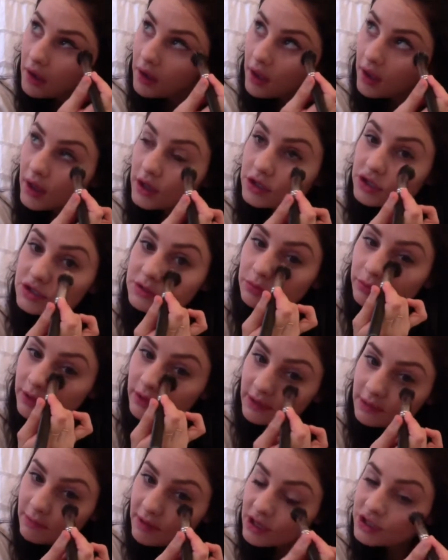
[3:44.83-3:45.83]
and just really
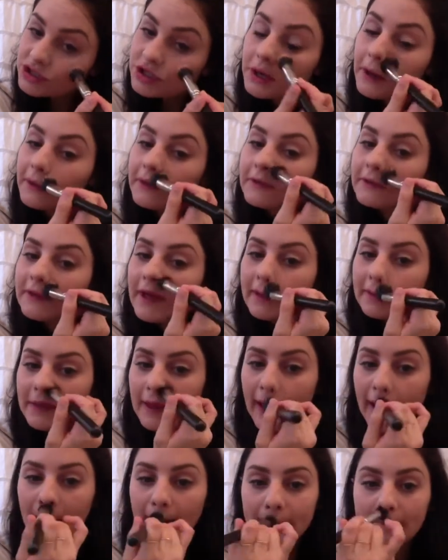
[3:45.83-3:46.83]
make sure to set
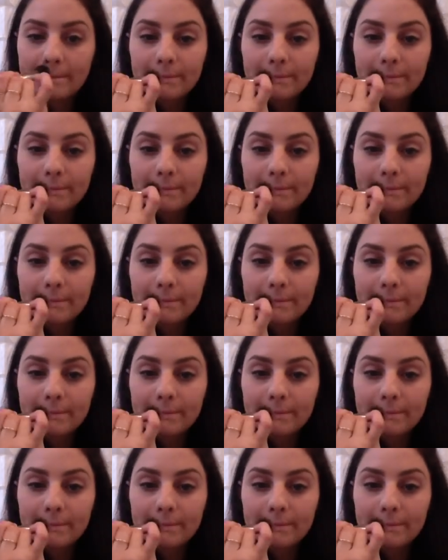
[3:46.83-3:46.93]
that